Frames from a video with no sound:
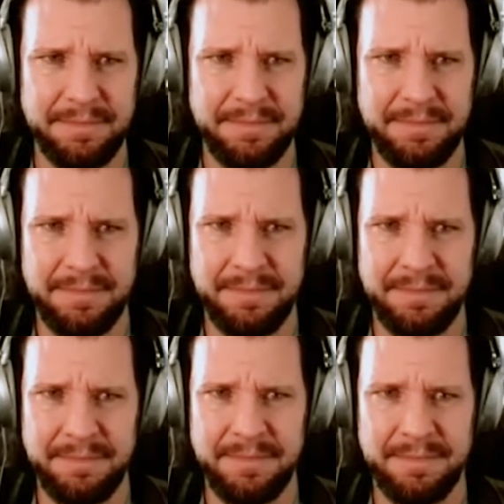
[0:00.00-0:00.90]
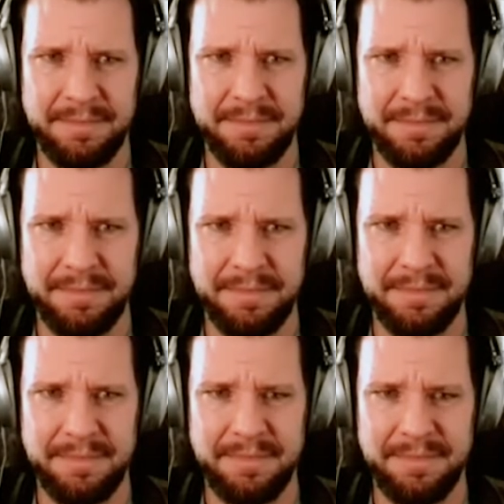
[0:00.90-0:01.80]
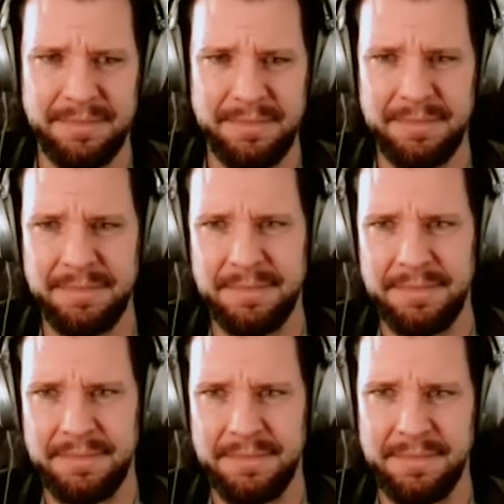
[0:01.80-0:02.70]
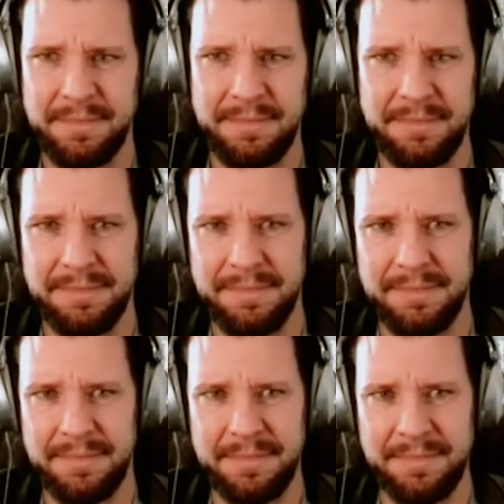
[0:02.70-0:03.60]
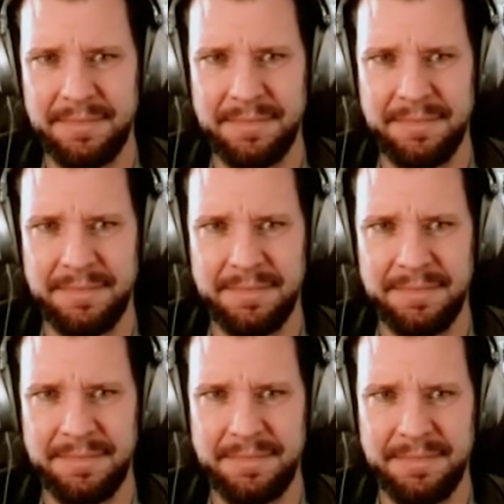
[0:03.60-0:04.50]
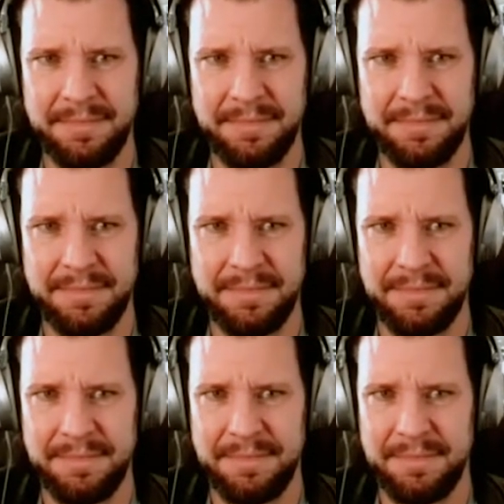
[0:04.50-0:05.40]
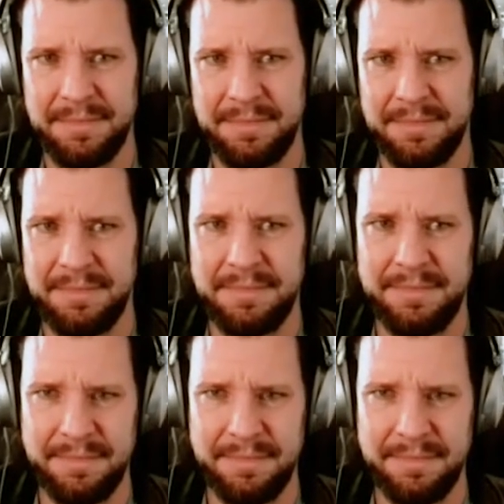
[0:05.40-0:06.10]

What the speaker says: (silent)